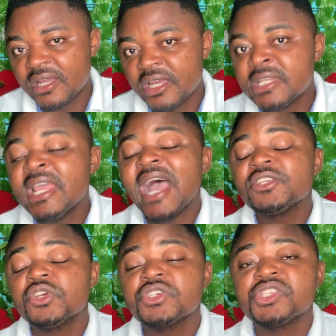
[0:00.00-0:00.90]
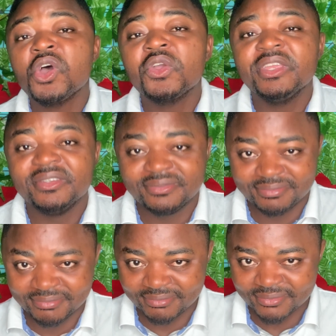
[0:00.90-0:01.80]
They are just talking.
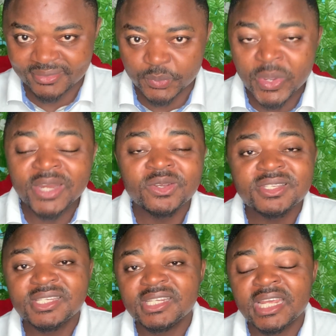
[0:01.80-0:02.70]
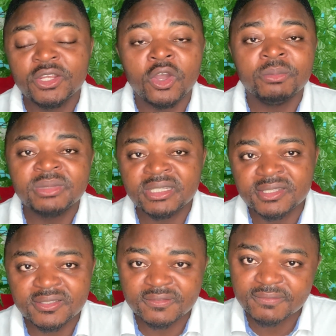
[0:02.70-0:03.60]
We are not seeing any
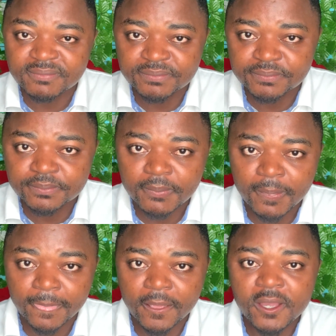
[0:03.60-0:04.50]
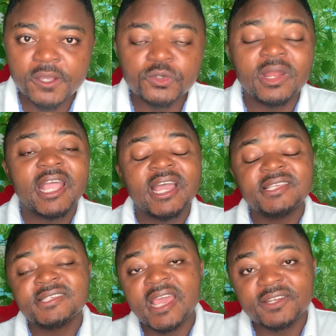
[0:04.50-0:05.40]
updates. So like I
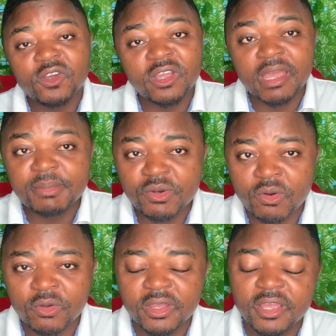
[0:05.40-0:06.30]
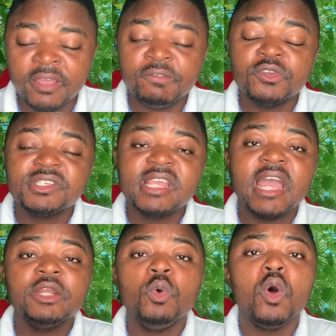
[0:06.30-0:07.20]
said, don't get me wrong. If you see
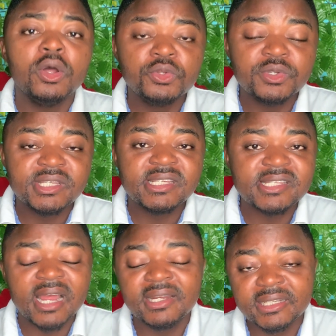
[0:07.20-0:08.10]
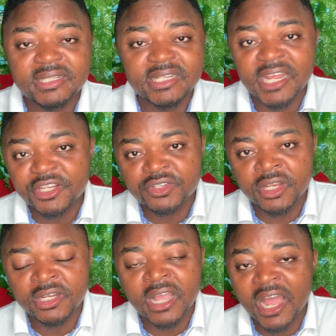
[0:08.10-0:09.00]
anyone using Starlink
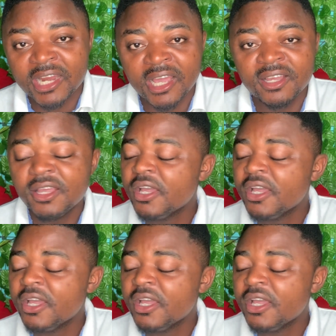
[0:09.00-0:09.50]
in Ghana,